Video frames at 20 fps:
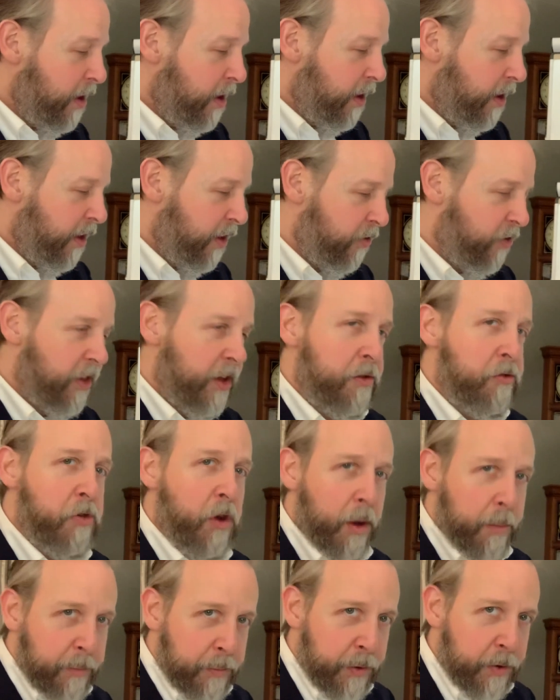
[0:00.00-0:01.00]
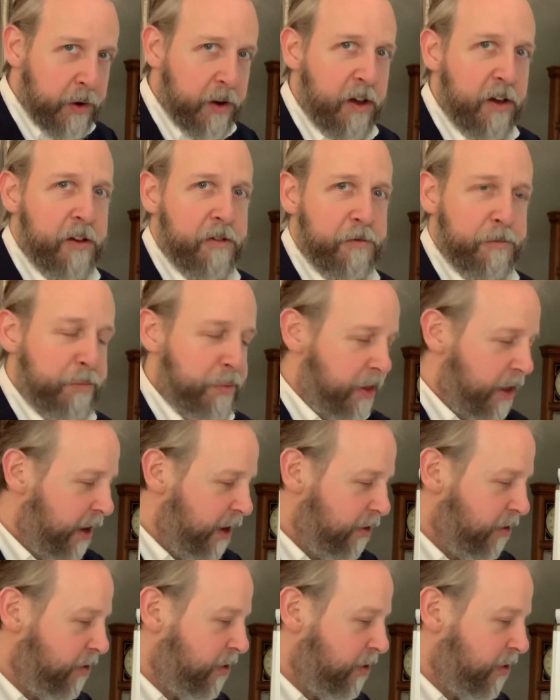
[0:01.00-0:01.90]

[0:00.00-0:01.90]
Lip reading: is the number of plants